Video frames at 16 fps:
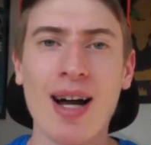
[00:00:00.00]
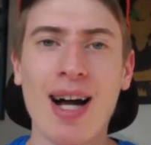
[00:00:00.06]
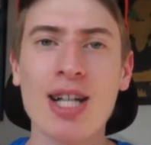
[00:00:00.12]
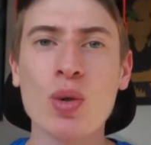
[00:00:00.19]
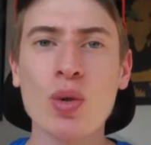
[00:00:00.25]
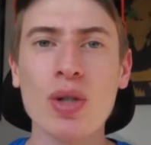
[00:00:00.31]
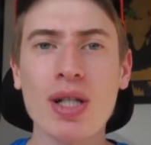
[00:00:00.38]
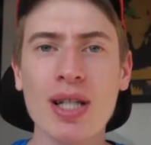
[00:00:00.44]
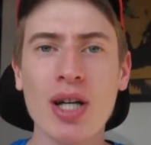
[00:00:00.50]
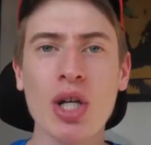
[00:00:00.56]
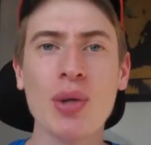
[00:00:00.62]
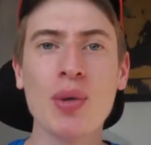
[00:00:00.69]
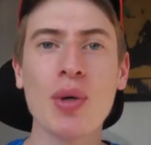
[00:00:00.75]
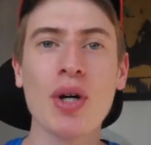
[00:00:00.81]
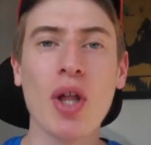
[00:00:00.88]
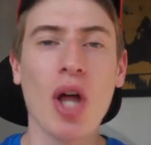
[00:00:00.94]
I just wanted to tell
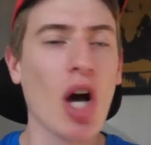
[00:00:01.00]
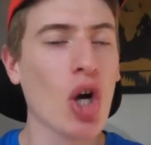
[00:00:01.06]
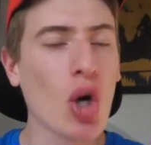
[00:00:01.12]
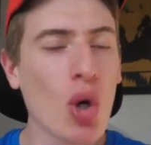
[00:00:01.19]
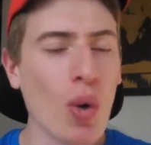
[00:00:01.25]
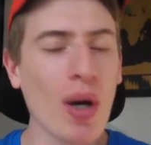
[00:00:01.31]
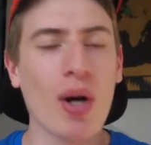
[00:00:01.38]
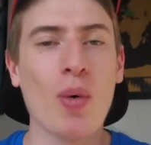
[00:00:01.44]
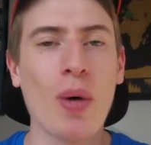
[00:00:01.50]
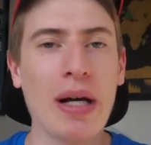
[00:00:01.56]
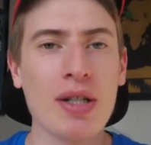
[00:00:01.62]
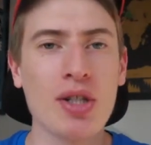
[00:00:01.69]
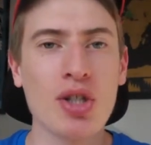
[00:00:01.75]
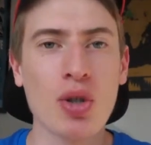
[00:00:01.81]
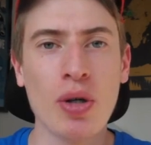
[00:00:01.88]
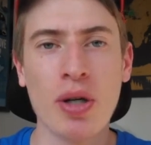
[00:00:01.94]
you a quick
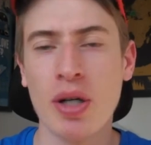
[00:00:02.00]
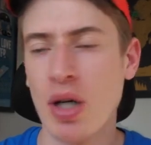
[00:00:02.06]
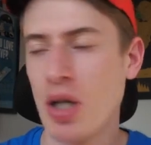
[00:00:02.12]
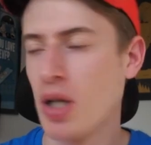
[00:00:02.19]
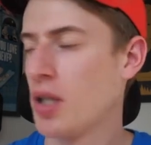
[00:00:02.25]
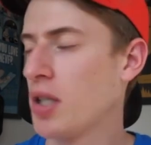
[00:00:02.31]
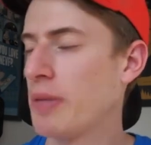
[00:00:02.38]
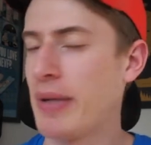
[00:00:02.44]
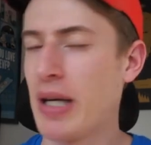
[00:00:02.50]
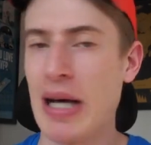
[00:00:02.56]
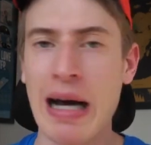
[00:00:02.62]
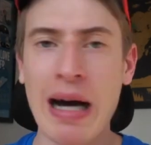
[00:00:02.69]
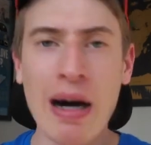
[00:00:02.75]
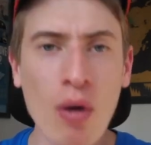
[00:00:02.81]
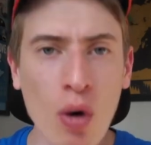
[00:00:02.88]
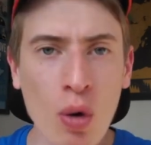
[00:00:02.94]
way to do it. Doesn't matter
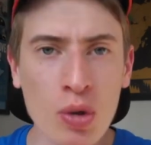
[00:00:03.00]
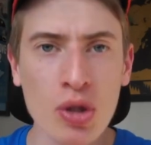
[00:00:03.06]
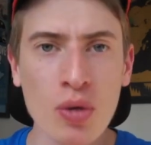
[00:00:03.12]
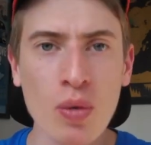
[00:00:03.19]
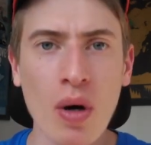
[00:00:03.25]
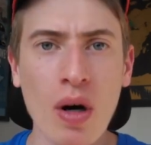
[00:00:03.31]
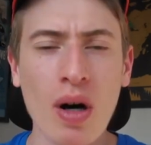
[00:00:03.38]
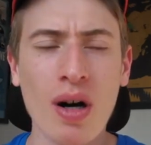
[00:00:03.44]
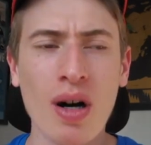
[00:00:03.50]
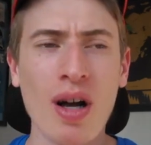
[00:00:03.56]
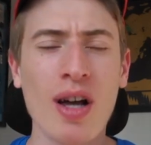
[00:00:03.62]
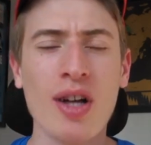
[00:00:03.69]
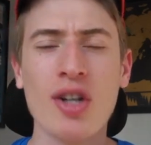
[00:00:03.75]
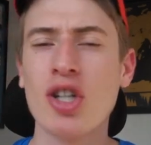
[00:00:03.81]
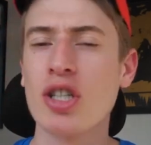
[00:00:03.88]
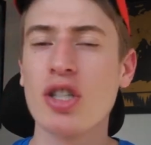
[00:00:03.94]
how old you are,
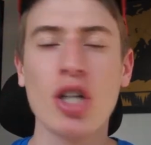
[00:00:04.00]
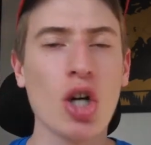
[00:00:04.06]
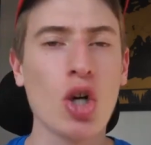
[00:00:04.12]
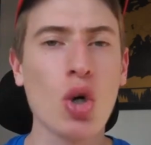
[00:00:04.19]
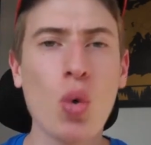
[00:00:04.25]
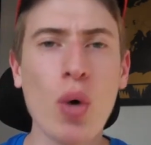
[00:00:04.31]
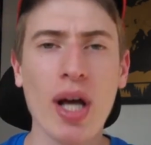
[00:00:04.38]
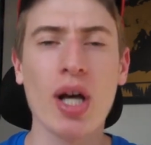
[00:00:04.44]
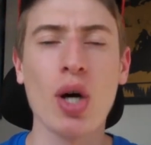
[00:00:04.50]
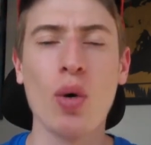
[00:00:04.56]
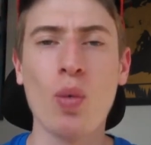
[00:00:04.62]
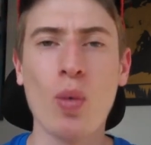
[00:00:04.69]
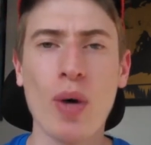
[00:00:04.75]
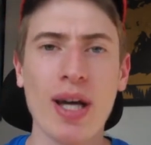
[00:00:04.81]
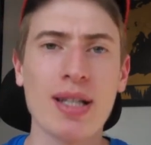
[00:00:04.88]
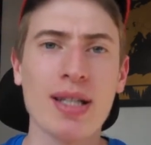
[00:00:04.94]
just a quick
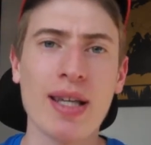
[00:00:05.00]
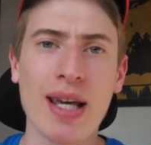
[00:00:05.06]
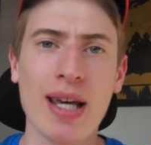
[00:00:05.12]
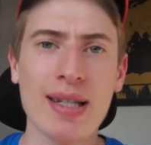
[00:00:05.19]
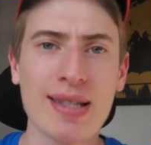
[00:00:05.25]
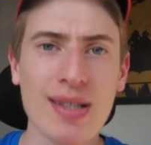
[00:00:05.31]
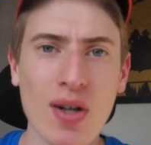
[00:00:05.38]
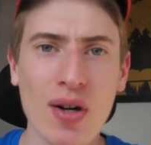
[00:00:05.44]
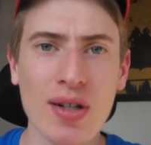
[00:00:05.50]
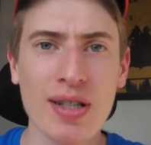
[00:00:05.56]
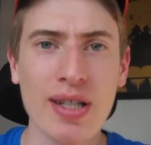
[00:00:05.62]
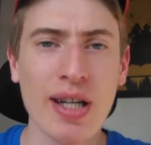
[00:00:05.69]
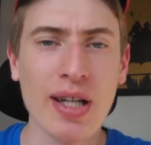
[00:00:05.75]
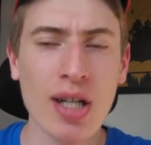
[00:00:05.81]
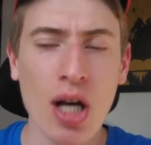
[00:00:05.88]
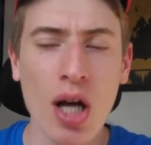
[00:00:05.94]
way to get
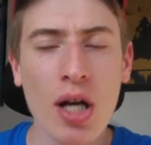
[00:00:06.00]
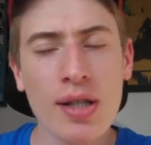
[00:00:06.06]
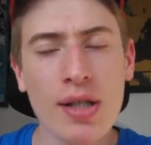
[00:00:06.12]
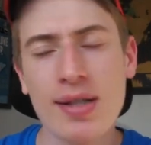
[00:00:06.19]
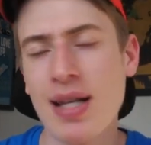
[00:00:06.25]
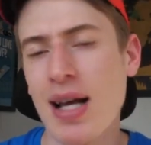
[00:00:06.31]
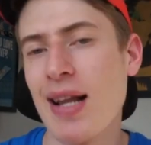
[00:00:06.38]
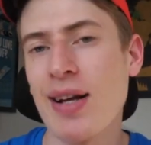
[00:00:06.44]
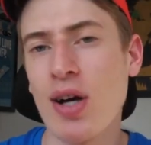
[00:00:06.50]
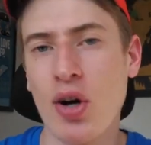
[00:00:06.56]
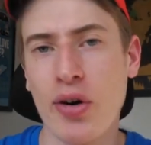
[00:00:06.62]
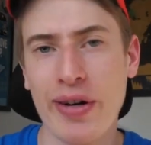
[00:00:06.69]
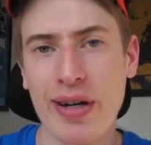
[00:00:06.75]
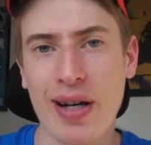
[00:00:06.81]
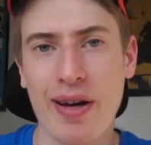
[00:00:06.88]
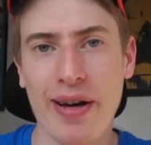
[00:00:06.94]
started selling
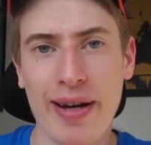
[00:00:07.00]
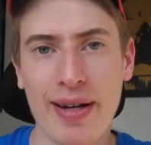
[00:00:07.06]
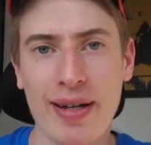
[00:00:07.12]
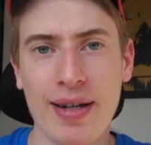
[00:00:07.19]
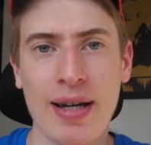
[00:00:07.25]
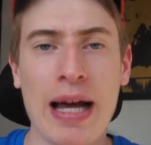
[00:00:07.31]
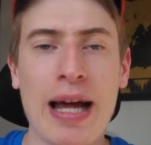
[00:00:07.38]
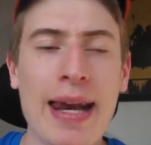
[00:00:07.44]
online.